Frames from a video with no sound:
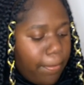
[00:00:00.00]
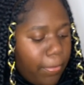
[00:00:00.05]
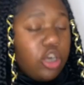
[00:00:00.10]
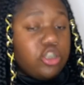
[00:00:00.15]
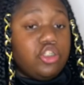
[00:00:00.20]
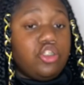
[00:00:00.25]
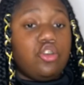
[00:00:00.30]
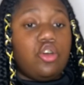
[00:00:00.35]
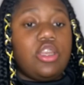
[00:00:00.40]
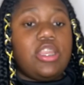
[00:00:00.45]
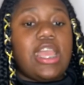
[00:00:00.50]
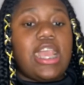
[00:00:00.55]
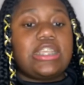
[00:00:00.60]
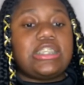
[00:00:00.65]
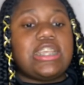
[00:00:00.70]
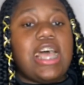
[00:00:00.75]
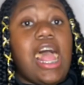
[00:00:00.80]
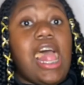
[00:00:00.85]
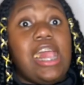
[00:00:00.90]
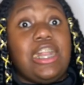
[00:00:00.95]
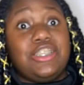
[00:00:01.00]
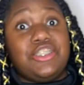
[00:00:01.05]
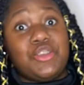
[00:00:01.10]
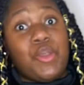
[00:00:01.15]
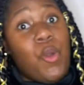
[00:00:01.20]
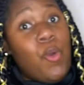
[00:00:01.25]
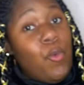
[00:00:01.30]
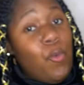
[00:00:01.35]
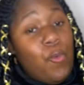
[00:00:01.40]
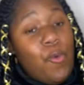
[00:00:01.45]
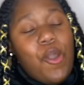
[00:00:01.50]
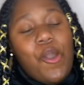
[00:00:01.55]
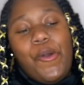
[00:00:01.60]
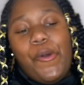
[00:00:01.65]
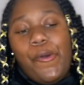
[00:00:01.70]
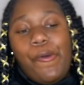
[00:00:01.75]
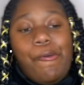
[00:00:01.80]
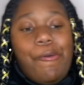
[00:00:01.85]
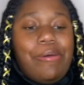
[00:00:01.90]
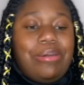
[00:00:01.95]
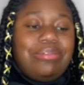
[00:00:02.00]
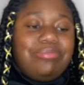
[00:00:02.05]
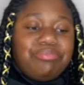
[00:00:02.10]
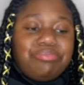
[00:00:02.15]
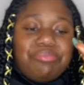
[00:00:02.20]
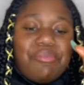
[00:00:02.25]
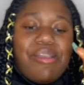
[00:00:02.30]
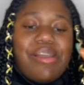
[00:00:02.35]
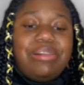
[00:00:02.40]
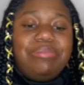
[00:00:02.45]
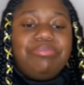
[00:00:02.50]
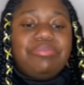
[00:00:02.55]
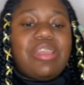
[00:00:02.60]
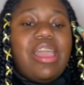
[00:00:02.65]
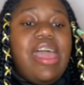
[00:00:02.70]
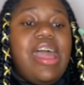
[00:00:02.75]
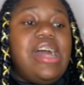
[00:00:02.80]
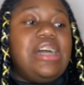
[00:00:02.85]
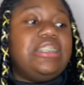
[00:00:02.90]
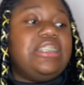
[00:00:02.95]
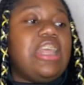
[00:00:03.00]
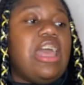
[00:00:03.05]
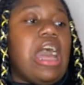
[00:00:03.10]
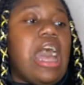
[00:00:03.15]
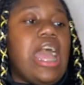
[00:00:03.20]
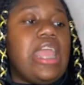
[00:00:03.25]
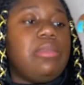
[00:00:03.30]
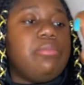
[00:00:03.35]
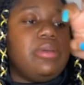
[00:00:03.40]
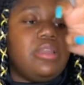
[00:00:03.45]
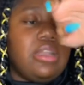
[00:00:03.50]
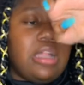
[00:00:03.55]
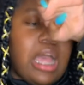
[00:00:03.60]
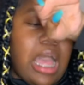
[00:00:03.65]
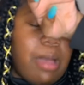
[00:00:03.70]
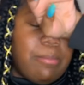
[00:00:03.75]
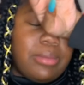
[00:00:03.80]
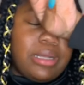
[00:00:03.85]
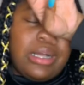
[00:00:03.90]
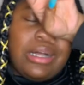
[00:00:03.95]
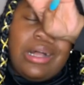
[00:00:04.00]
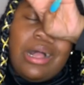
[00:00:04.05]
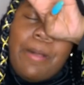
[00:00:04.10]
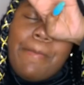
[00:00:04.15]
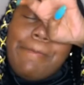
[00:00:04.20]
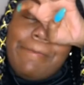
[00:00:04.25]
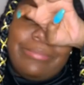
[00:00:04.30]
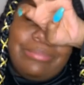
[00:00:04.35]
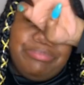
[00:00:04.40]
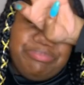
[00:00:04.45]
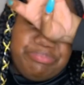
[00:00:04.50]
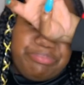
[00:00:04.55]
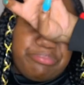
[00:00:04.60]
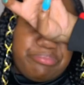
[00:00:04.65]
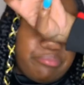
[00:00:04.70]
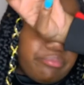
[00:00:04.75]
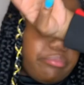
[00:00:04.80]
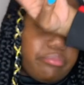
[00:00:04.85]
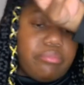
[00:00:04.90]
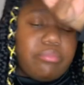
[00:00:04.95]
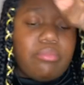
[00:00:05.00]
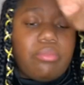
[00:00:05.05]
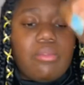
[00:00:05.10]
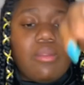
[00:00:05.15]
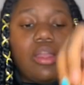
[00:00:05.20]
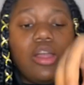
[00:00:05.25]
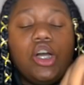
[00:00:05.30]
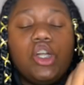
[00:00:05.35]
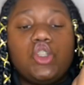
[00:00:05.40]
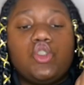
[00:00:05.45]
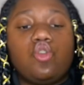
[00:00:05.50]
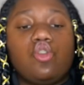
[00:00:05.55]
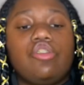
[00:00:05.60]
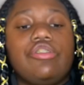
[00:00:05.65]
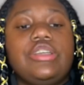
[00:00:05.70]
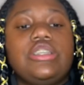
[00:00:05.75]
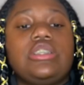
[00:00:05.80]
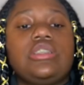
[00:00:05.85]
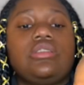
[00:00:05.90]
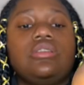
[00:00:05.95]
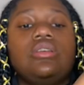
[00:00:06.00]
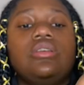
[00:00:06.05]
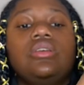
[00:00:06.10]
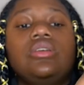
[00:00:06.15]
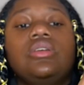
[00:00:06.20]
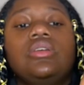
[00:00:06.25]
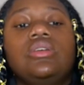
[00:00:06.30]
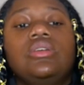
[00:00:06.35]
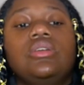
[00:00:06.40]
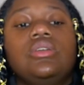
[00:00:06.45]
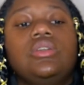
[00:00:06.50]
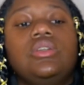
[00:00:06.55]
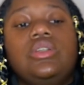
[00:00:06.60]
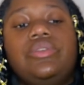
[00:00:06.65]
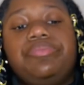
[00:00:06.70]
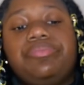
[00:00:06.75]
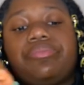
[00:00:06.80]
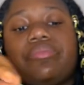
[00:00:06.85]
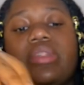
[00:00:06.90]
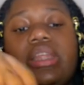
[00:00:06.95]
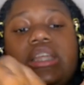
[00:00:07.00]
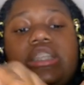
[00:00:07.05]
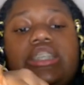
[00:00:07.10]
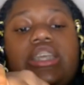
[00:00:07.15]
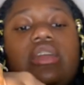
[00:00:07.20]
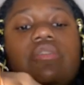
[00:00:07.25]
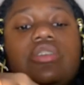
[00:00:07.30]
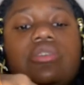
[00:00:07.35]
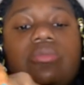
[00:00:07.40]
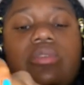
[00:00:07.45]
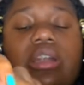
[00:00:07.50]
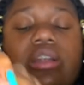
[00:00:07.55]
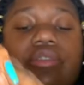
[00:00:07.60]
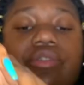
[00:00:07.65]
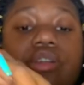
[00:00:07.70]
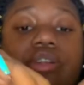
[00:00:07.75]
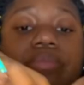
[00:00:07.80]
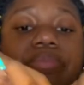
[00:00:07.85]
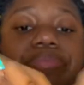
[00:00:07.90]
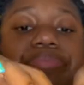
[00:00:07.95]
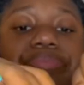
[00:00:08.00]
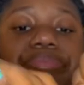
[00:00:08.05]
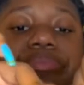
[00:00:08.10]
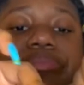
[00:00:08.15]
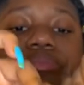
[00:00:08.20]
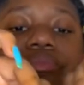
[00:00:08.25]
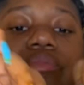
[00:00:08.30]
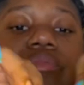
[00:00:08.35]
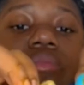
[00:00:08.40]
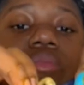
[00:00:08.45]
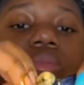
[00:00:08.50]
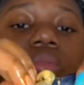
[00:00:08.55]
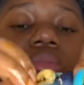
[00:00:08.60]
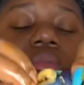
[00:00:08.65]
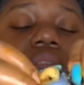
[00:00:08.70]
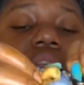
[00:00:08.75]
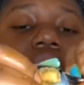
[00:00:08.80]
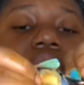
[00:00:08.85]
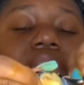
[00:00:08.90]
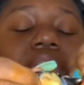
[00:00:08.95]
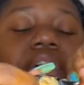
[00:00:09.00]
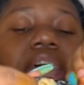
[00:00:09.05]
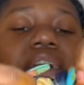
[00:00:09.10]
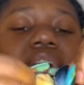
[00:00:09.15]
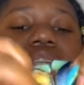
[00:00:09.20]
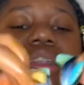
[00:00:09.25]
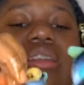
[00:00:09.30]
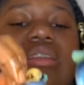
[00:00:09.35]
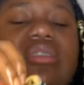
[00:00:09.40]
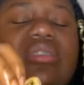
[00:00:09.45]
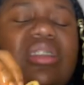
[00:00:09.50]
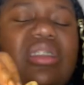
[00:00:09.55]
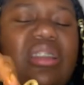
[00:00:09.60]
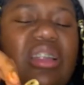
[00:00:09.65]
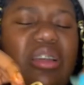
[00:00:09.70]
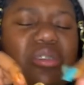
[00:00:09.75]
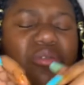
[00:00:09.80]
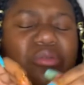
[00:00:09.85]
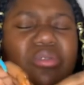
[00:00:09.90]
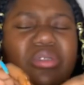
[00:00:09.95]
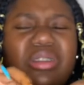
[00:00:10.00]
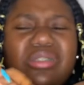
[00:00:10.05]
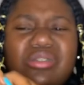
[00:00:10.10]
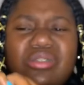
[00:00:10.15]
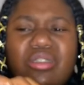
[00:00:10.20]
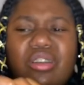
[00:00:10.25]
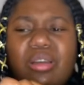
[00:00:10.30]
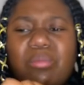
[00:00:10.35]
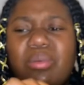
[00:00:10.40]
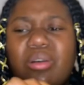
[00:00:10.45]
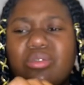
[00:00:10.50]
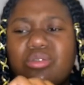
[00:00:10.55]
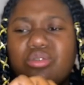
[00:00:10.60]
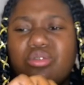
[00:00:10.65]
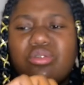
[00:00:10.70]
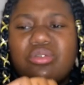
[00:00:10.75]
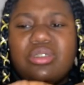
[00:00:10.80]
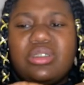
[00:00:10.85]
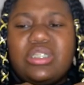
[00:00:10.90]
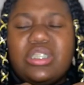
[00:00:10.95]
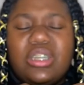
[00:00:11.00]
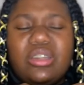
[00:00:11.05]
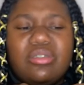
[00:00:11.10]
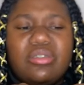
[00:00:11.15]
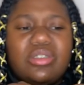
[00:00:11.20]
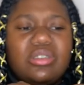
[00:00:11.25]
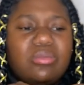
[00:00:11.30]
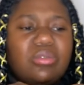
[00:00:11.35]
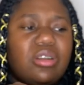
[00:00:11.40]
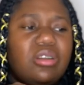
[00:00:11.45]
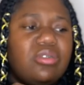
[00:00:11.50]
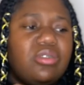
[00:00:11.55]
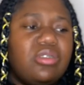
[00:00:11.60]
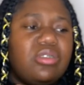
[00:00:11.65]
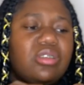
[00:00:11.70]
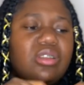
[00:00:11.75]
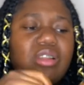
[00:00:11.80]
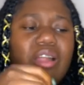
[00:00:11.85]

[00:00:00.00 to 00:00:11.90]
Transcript: Zodiac signs. Whoa. Now I'm a I'm a um a Taurus, a Taurus, whatever. And I don't know what else to talk about. Taurus, whatever.